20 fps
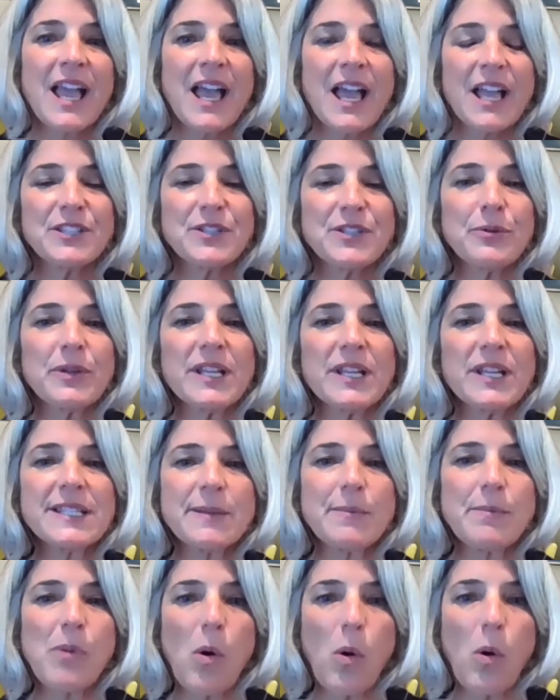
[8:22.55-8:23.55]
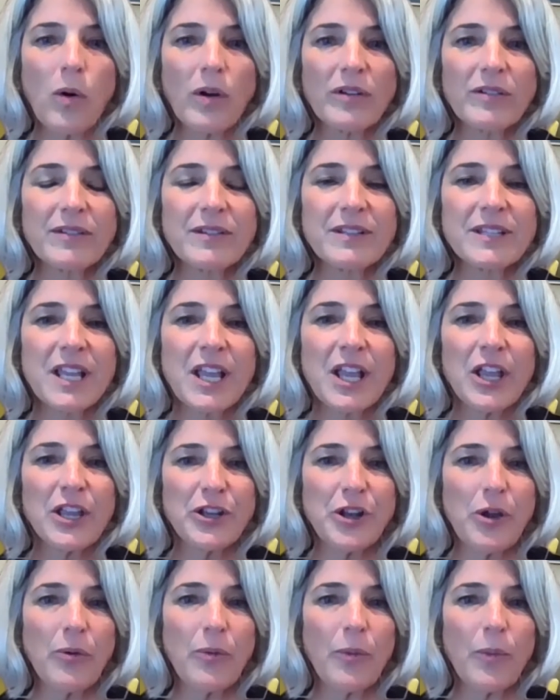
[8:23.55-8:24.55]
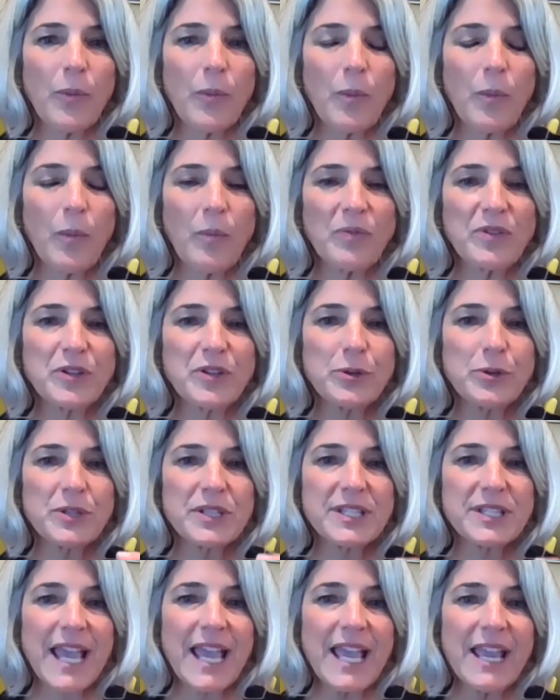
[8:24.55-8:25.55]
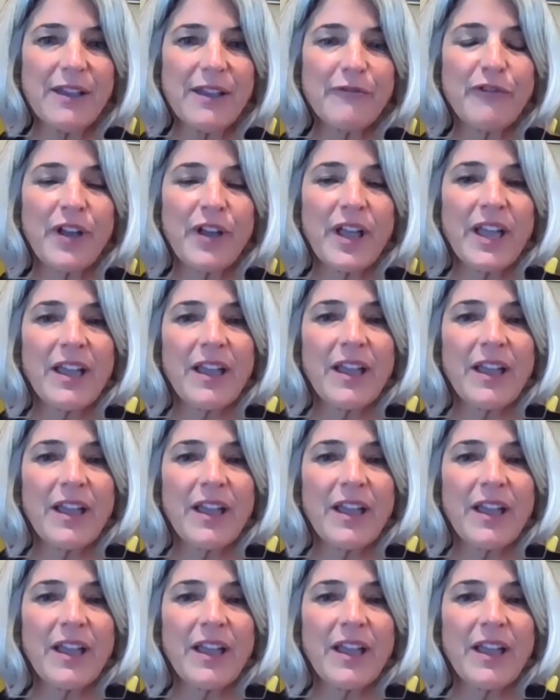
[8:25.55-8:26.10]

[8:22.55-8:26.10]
And so it is important, to save,